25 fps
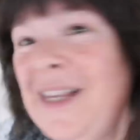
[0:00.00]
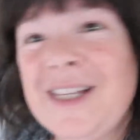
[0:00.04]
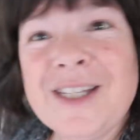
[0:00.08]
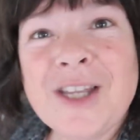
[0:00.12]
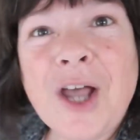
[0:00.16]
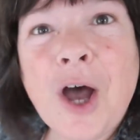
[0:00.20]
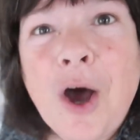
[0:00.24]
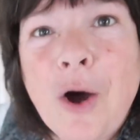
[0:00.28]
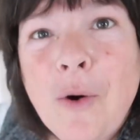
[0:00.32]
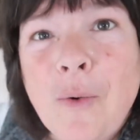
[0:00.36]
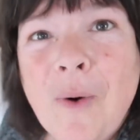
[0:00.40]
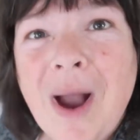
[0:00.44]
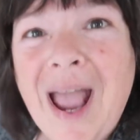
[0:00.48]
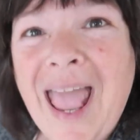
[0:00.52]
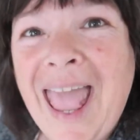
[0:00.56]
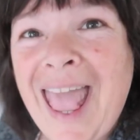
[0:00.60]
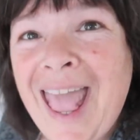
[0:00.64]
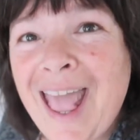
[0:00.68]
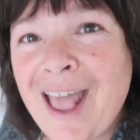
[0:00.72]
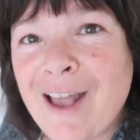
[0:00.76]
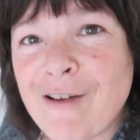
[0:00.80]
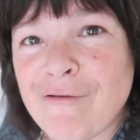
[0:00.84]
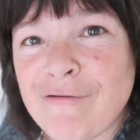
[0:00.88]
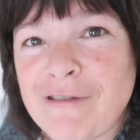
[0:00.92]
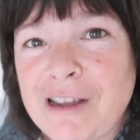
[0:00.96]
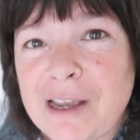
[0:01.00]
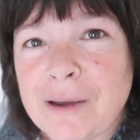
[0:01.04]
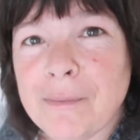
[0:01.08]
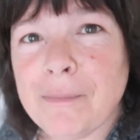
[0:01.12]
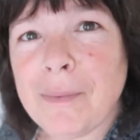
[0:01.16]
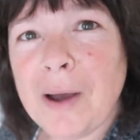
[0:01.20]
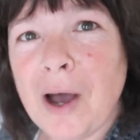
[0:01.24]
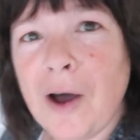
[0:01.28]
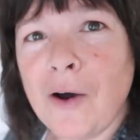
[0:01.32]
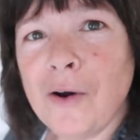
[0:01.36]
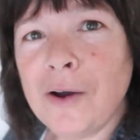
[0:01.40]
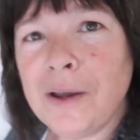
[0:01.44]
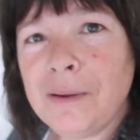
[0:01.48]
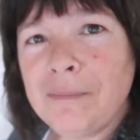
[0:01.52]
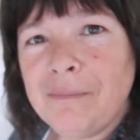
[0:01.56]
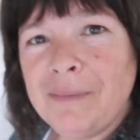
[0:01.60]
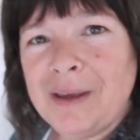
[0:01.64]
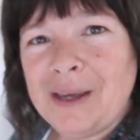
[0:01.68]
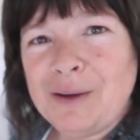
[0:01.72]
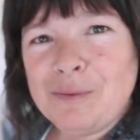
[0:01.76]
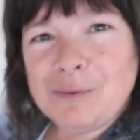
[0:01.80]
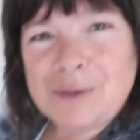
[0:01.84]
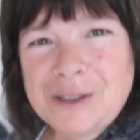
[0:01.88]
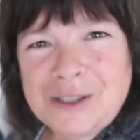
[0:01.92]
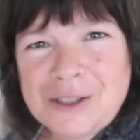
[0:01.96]
this whole area behind
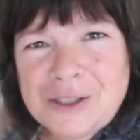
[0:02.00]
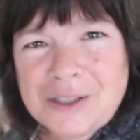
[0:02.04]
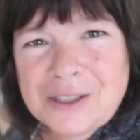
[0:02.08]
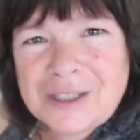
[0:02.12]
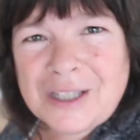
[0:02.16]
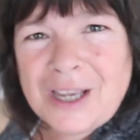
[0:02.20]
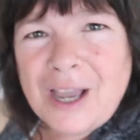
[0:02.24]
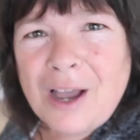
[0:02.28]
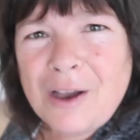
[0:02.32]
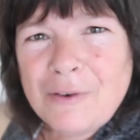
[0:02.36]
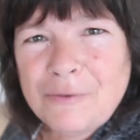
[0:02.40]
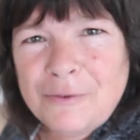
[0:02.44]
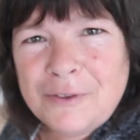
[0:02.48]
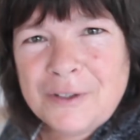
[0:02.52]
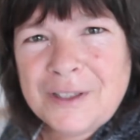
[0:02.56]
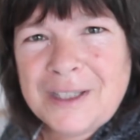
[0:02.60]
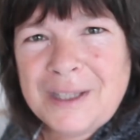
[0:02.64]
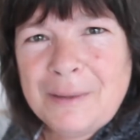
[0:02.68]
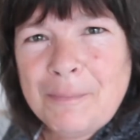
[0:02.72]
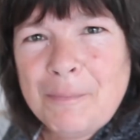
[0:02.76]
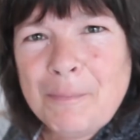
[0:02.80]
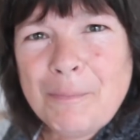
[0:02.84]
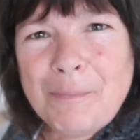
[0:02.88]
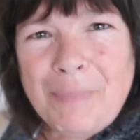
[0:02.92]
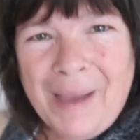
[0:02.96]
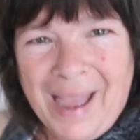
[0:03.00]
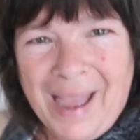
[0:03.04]
me was just covered in